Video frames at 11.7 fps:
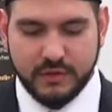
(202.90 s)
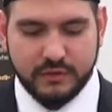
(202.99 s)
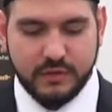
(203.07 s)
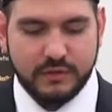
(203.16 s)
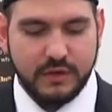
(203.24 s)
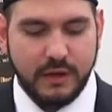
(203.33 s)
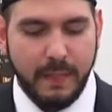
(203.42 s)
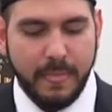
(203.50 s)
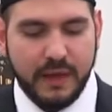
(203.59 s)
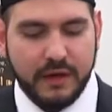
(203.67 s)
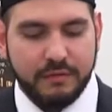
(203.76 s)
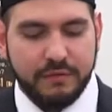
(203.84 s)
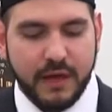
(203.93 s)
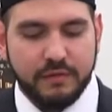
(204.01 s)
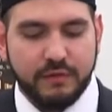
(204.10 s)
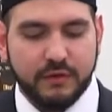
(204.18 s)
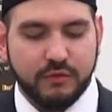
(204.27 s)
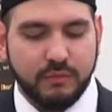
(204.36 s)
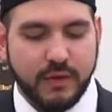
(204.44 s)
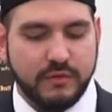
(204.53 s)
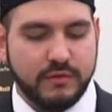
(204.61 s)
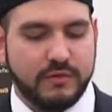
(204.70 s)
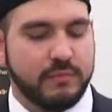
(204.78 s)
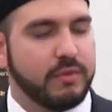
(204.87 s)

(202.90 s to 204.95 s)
sisters in faith and to my sincere